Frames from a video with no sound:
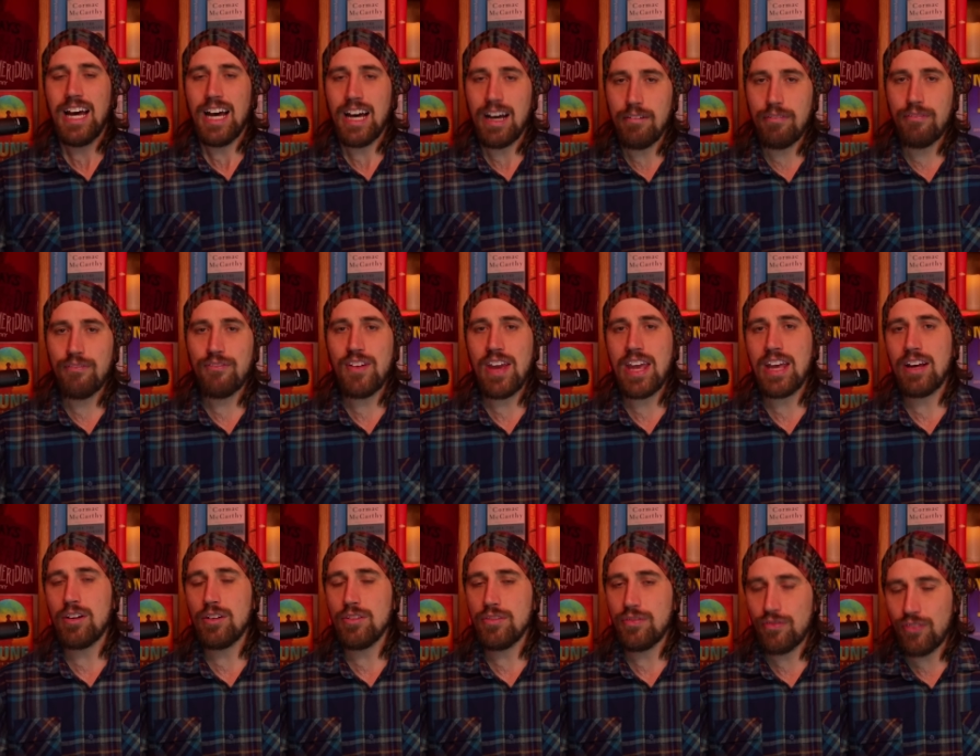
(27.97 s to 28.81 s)
a
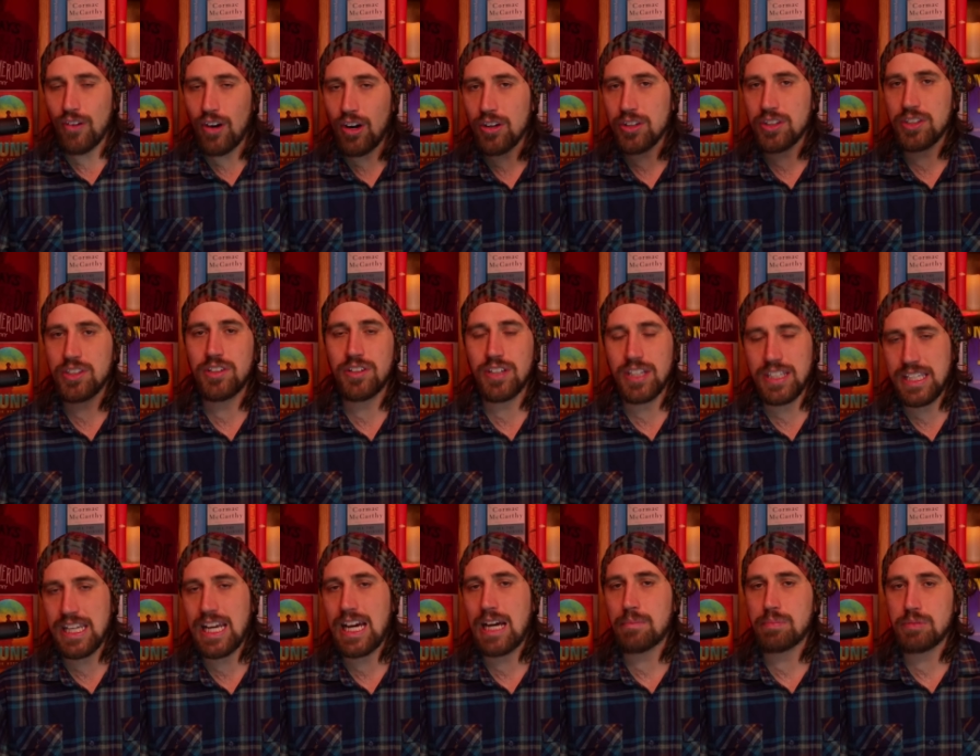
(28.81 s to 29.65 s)
failed Faulkner
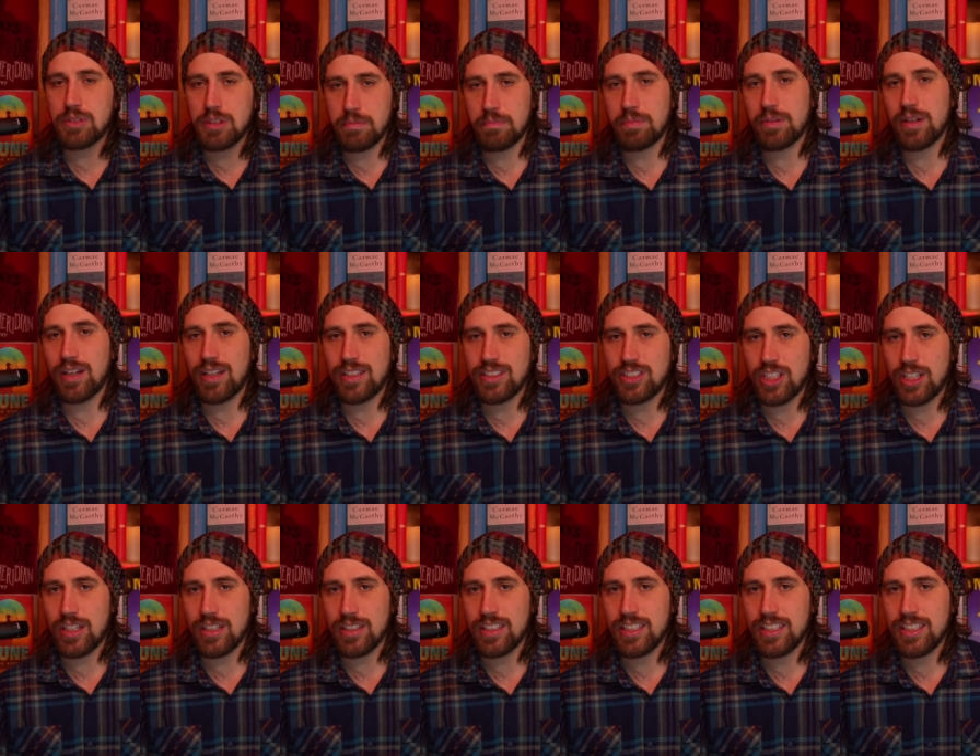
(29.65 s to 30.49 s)
adaptation
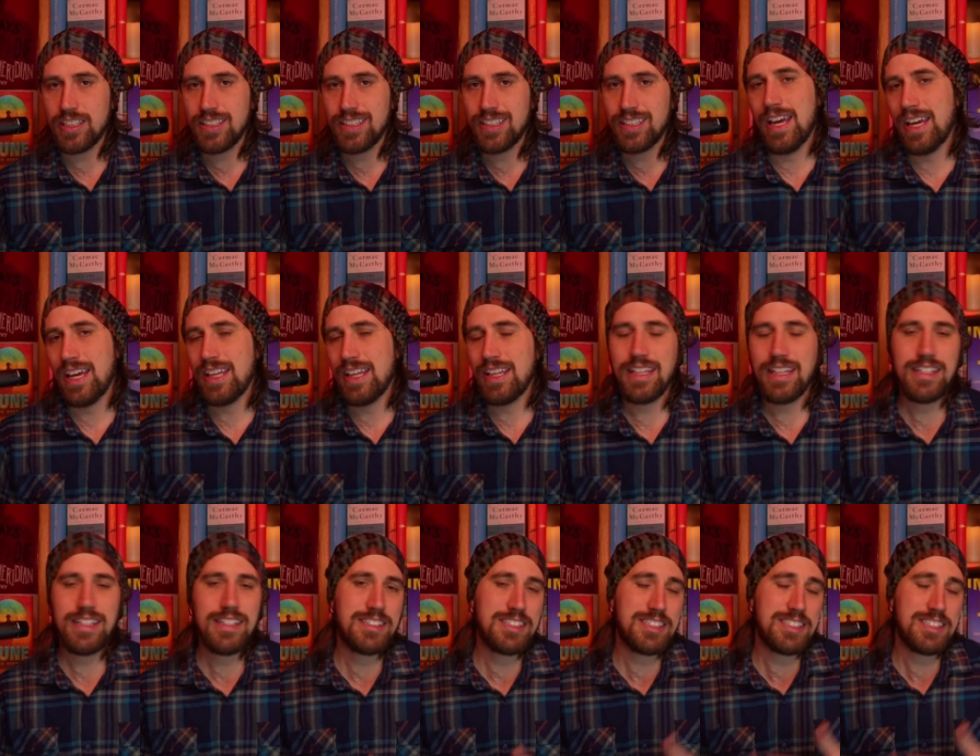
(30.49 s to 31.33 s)
project, and,
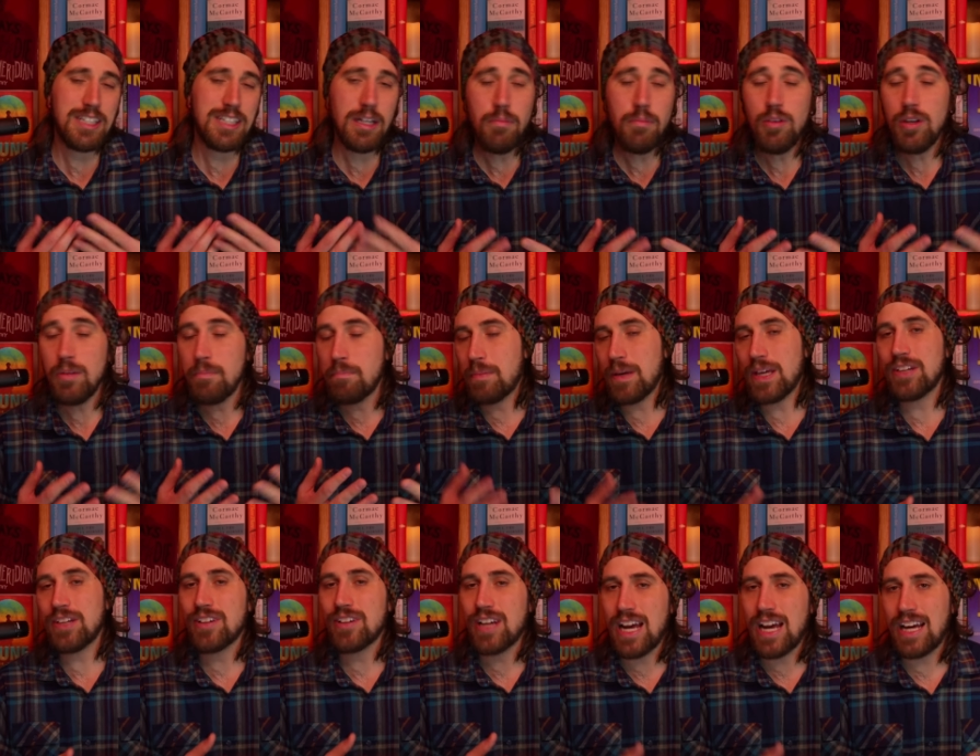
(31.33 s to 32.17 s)
and somewhat
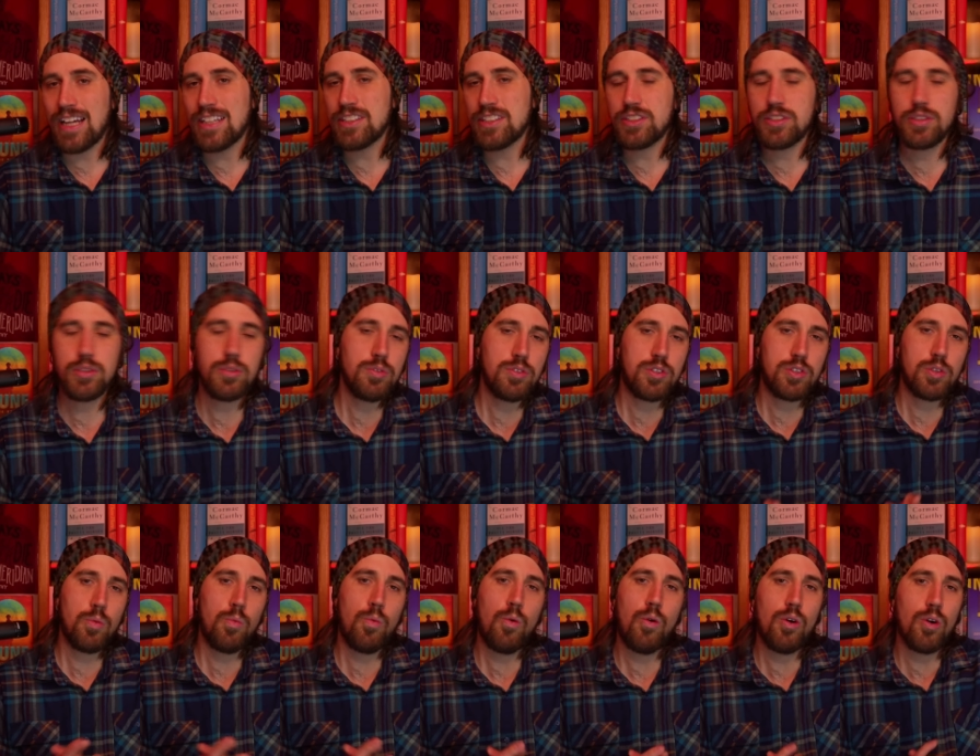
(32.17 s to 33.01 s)
bitter attitude
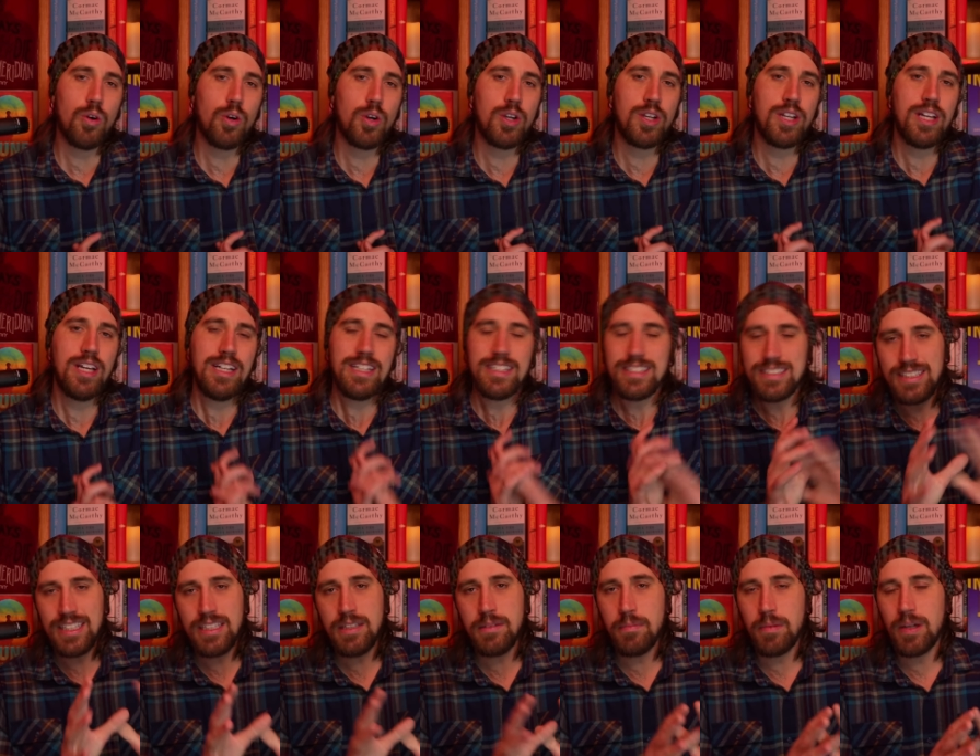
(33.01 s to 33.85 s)
toward
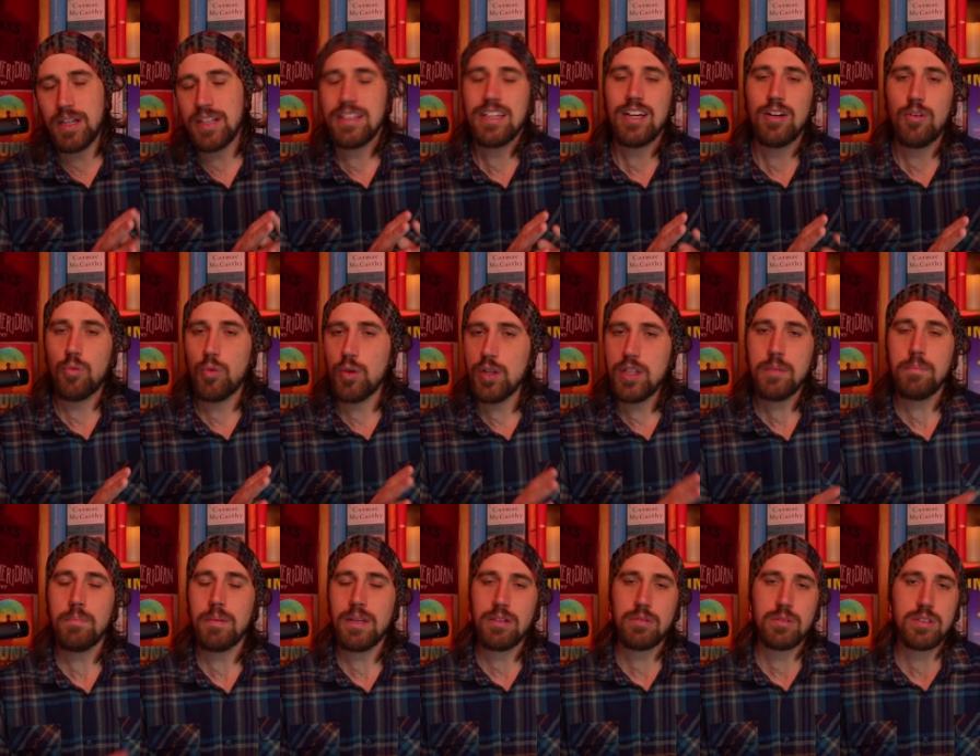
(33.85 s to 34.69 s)
cinema that
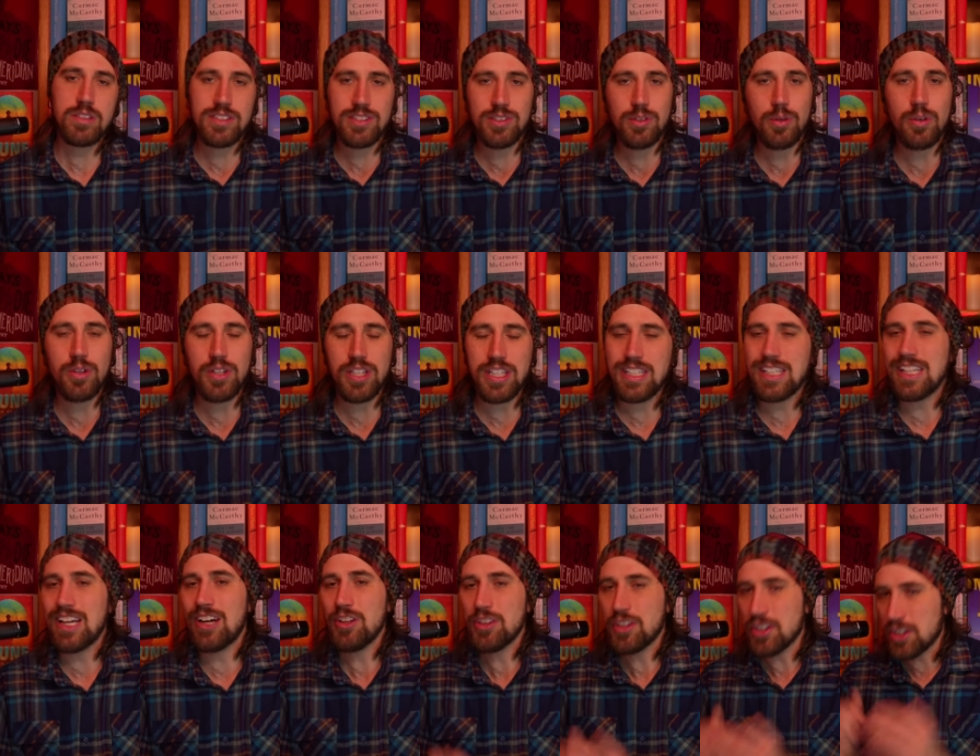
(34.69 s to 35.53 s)
wouldn't be restored
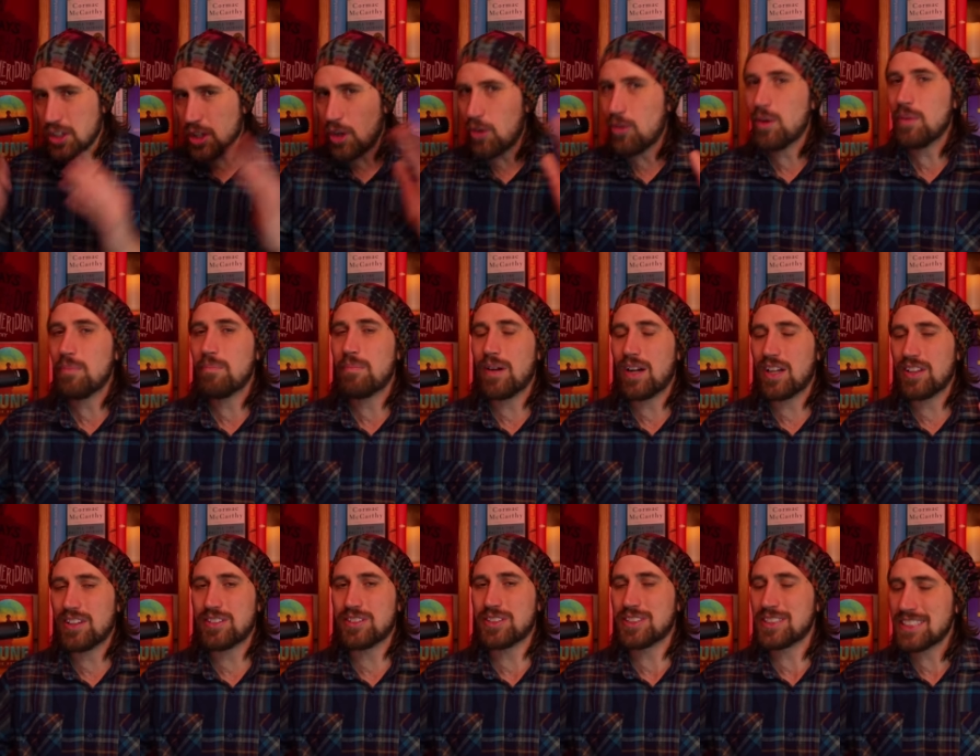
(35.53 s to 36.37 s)
until the Coen
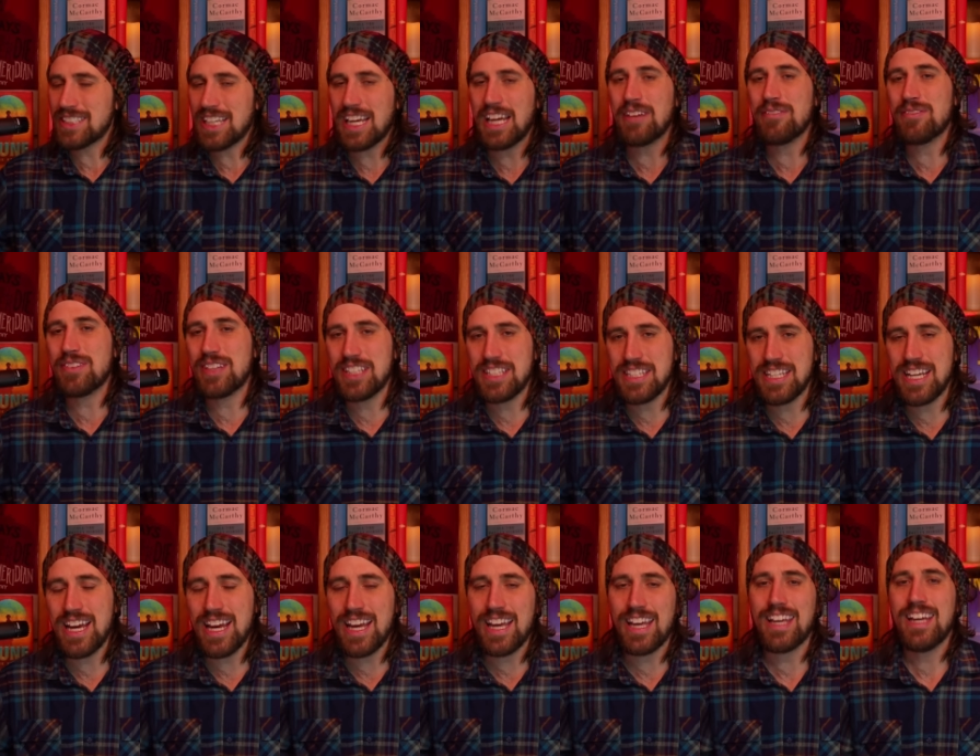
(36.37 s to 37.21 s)
brothers saved the
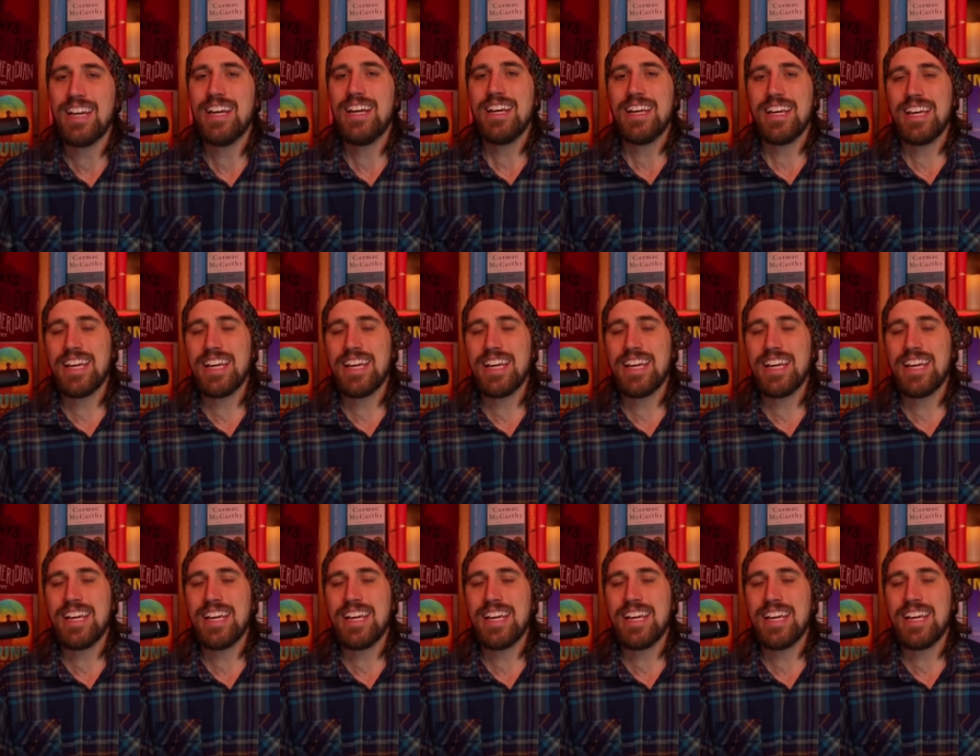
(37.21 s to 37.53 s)
day